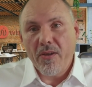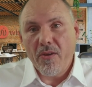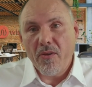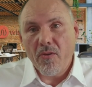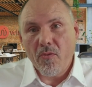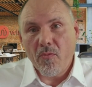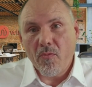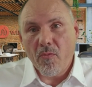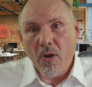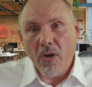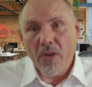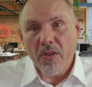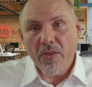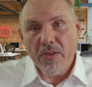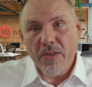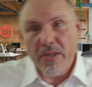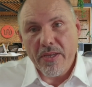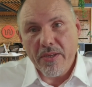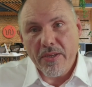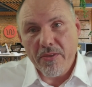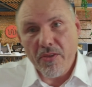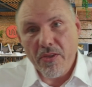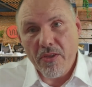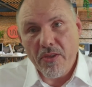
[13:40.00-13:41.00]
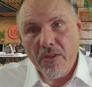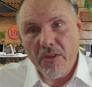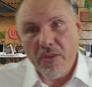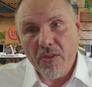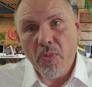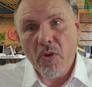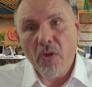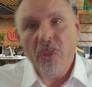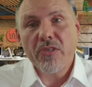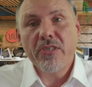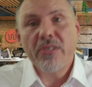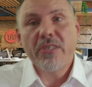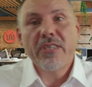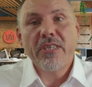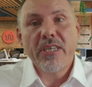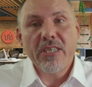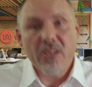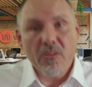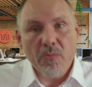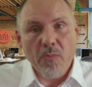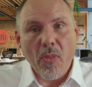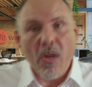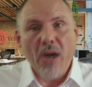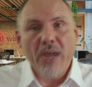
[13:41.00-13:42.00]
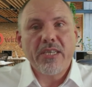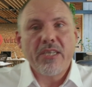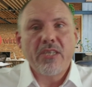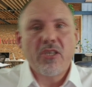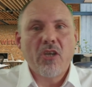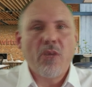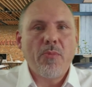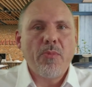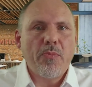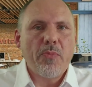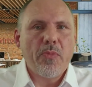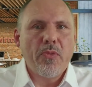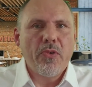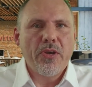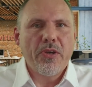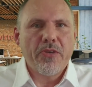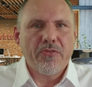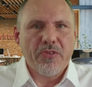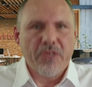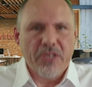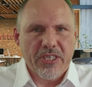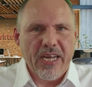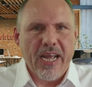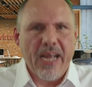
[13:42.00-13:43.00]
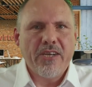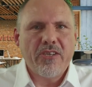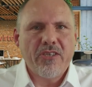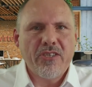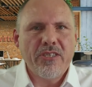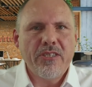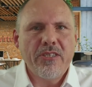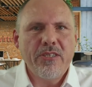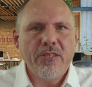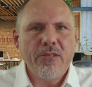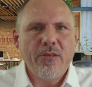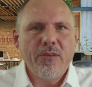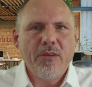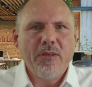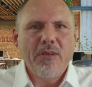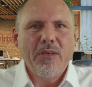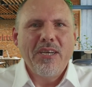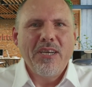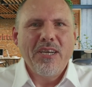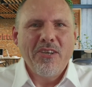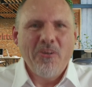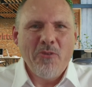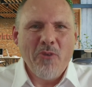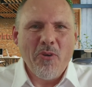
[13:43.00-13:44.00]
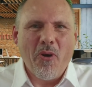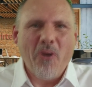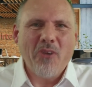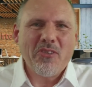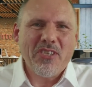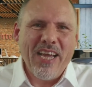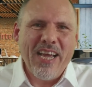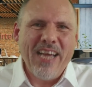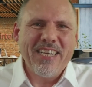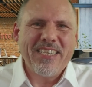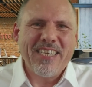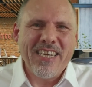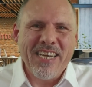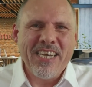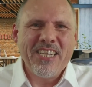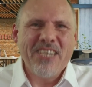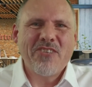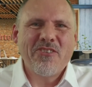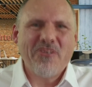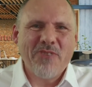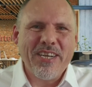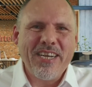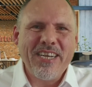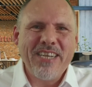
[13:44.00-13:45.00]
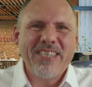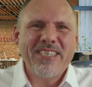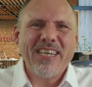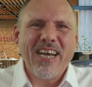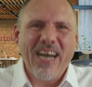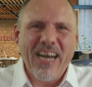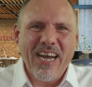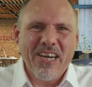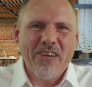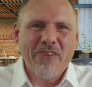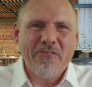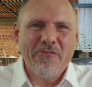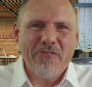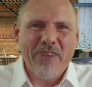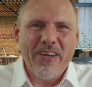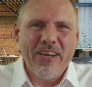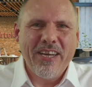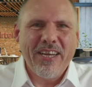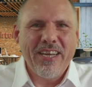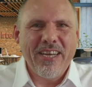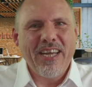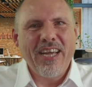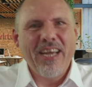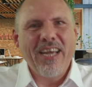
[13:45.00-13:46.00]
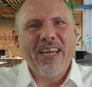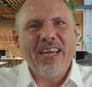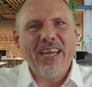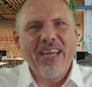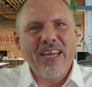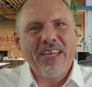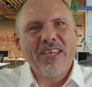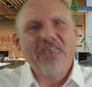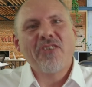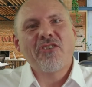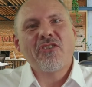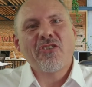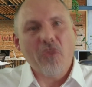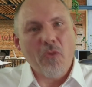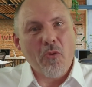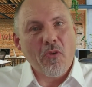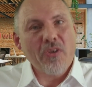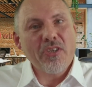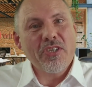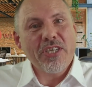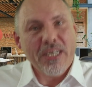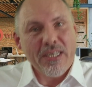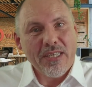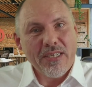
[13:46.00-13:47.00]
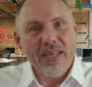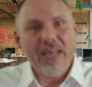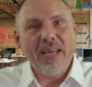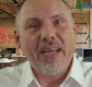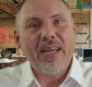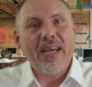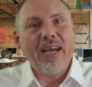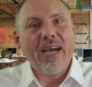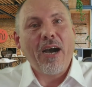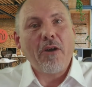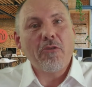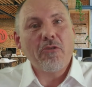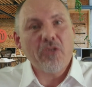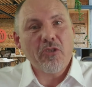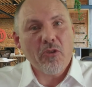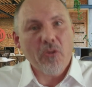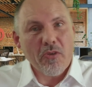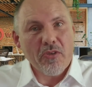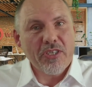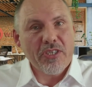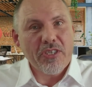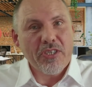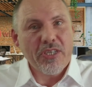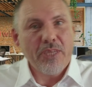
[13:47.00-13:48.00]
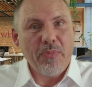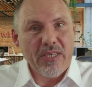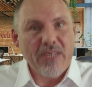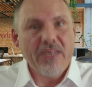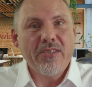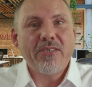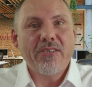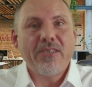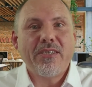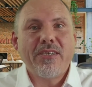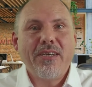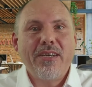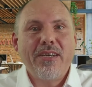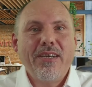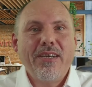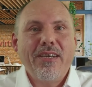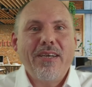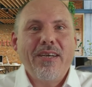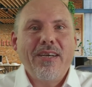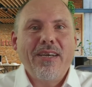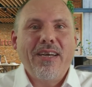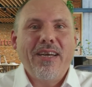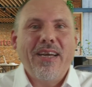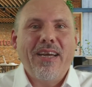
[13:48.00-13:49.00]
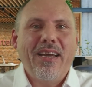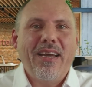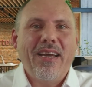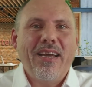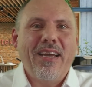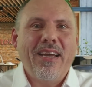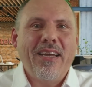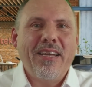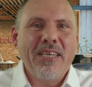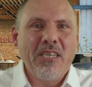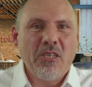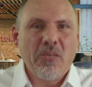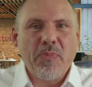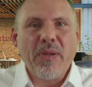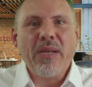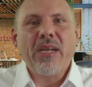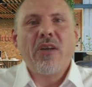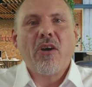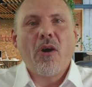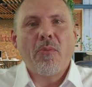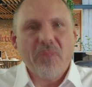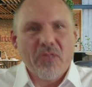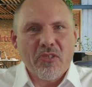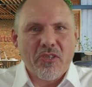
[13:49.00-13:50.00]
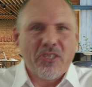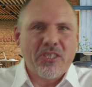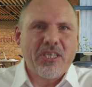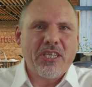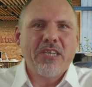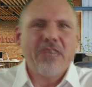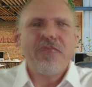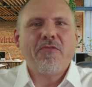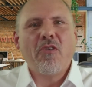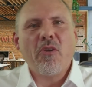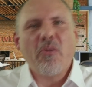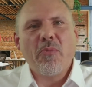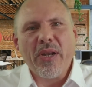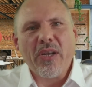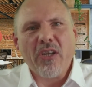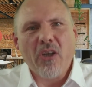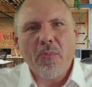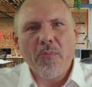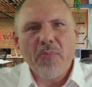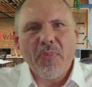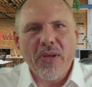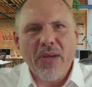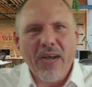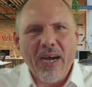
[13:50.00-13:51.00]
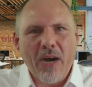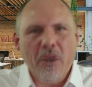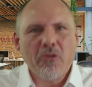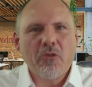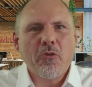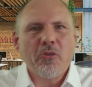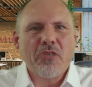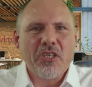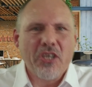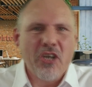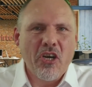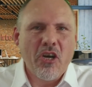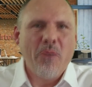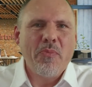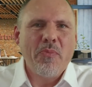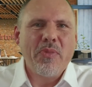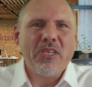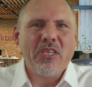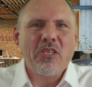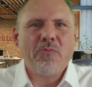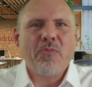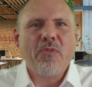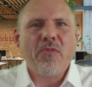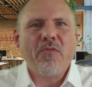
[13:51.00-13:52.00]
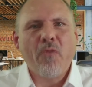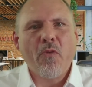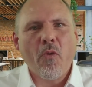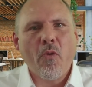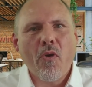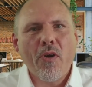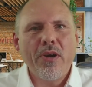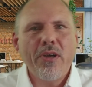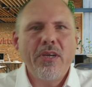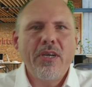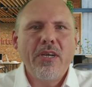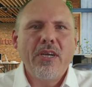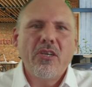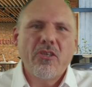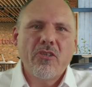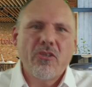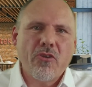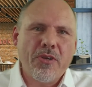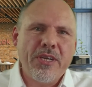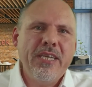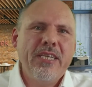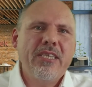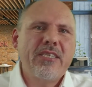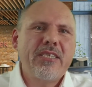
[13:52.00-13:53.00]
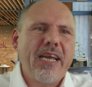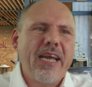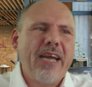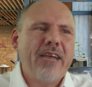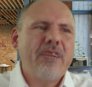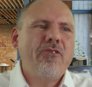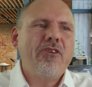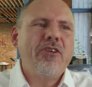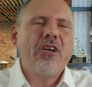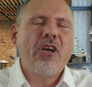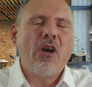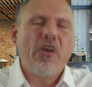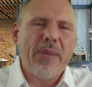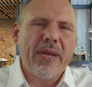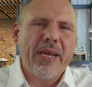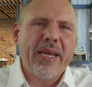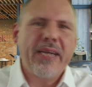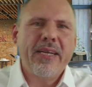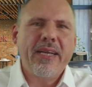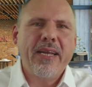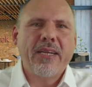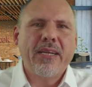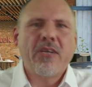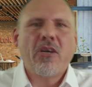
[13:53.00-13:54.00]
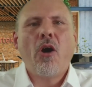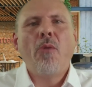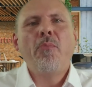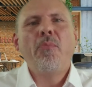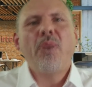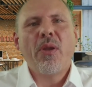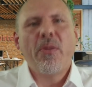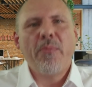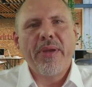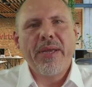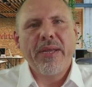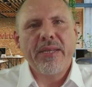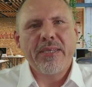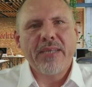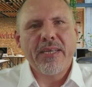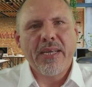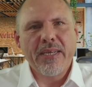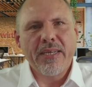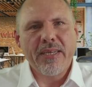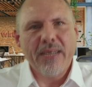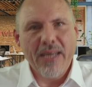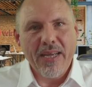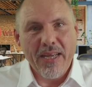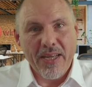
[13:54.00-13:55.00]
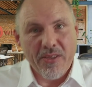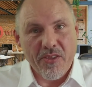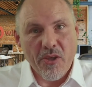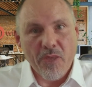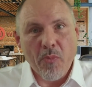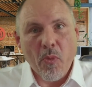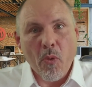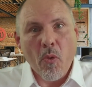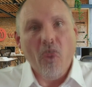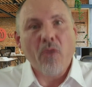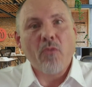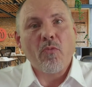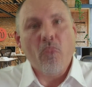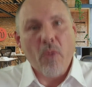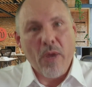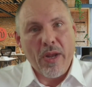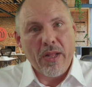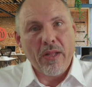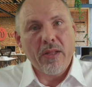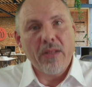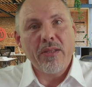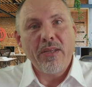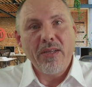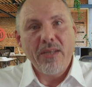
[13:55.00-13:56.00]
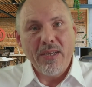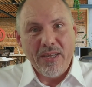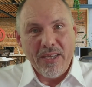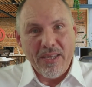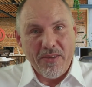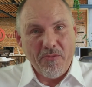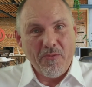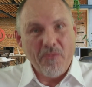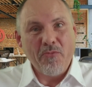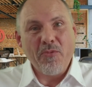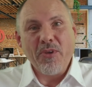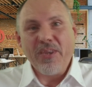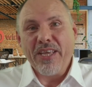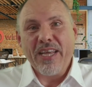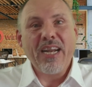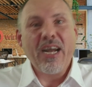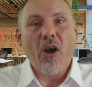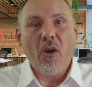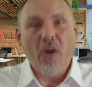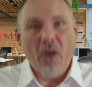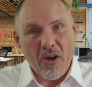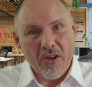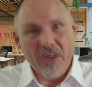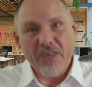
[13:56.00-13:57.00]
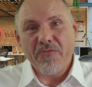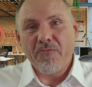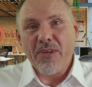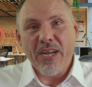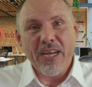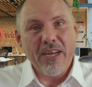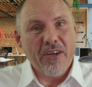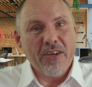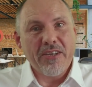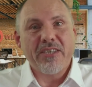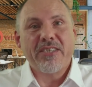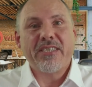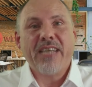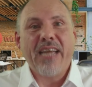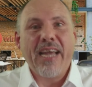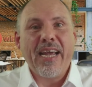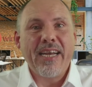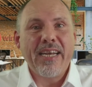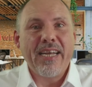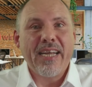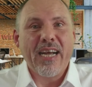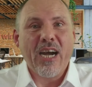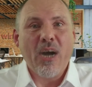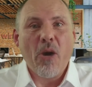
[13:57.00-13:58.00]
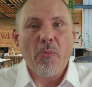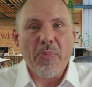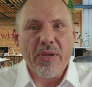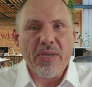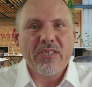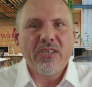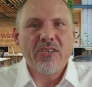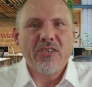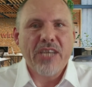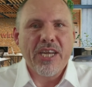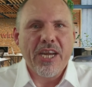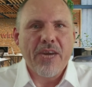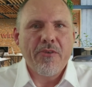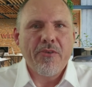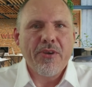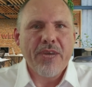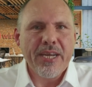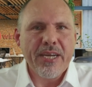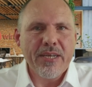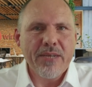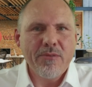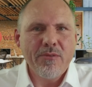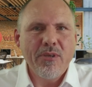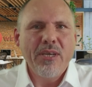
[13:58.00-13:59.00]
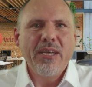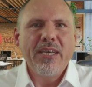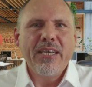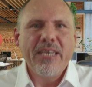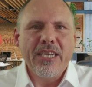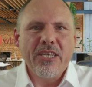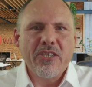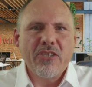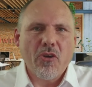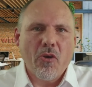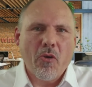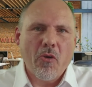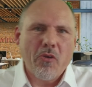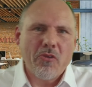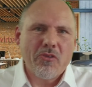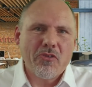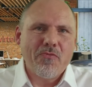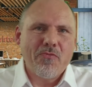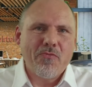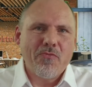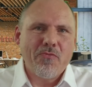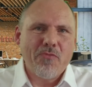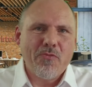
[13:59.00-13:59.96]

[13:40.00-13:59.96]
one of the persons is Martin Dommerby Christiansen, who also has a history inside of a outsourcing business. He's successfully built up outsourcing companies before. So he's actually coming in and complementing the board well within our really understanding our business area. He's also really,